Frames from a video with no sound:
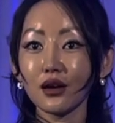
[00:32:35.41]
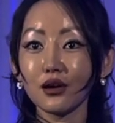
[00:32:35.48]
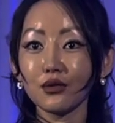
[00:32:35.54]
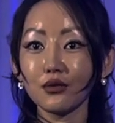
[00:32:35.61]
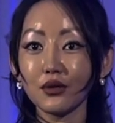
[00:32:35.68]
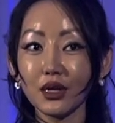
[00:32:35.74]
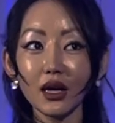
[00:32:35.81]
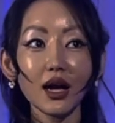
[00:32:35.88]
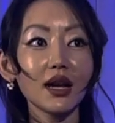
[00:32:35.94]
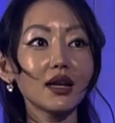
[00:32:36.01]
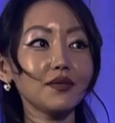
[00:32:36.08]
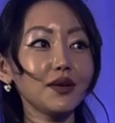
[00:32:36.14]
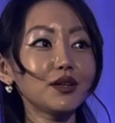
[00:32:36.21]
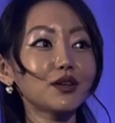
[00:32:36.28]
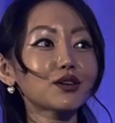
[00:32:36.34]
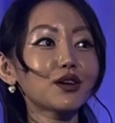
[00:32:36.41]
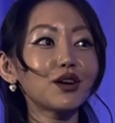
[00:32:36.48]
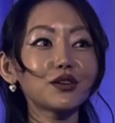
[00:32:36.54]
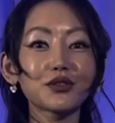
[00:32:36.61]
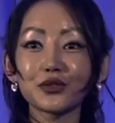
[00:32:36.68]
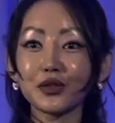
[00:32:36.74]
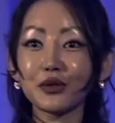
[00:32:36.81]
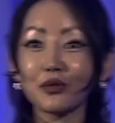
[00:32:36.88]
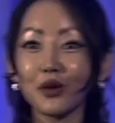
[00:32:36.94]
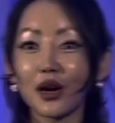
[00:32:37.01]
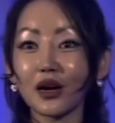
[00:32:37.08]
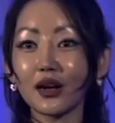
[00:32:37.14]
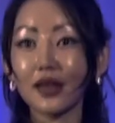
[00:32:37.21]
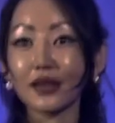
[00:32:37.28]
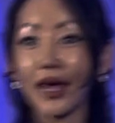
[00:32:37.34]
We are living in a country where
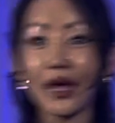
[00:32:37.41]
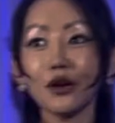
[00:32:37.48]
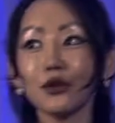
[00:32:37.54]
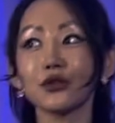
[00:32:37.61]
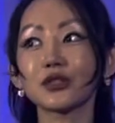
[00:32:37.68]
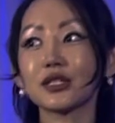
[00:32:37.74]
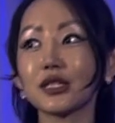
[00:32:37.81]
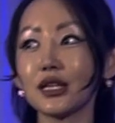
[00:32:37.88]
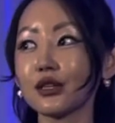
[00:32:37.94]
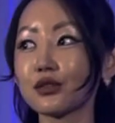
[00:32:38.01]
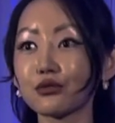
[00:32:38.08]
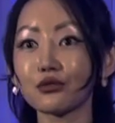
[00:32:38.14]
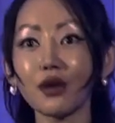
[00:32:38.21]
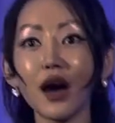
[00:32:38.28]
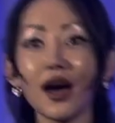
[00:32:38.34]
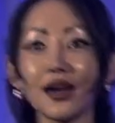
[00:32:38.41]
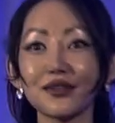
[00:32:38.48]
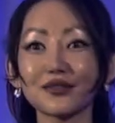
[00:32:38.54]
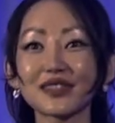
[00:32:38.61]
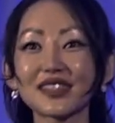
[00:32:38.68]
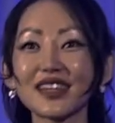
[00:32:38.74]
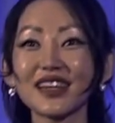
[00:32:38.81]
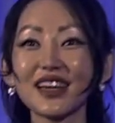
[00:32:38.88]
like AOC thrives,